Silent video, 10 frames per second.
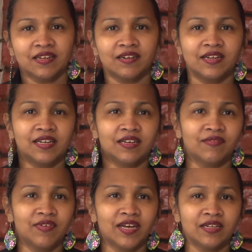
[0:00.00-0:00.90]
creating
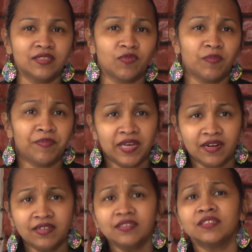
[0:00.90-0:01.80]
awareness for
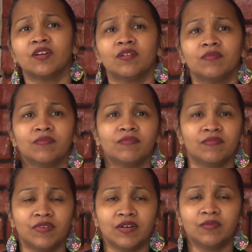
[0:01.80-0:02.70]
parents on
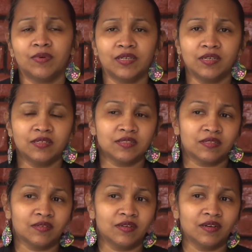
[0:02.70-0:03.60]
wh what is
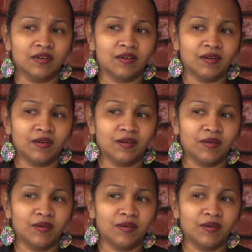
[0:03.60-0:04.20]
uh,